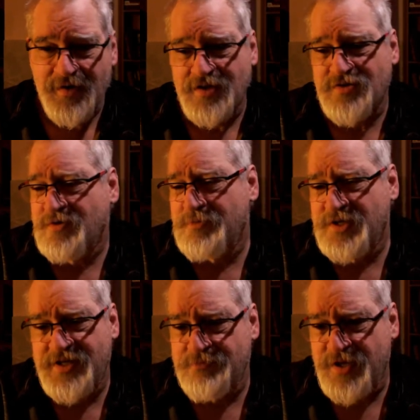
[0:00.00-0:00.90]
It's only been
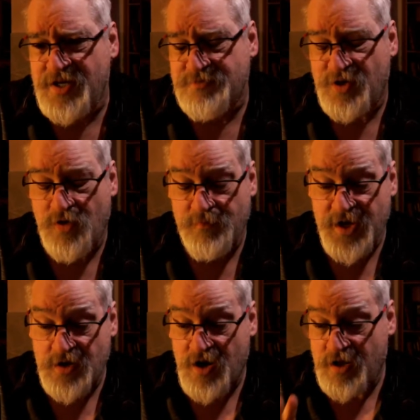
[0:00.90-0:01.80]
10 minutes, but oh my
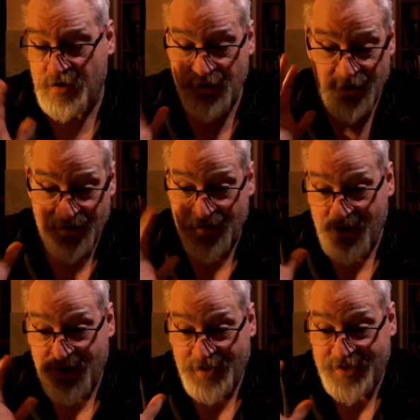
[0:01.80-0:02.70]
God,
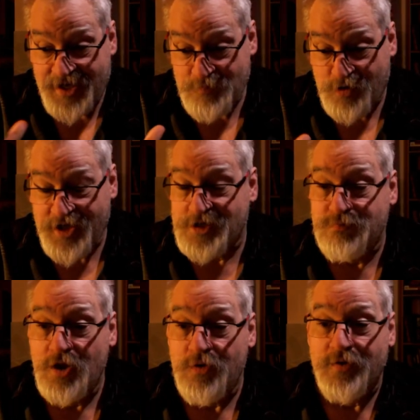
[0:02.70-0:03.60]
I'm going to
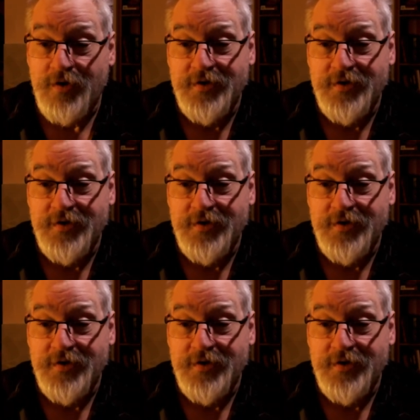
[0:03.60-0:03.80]
explode.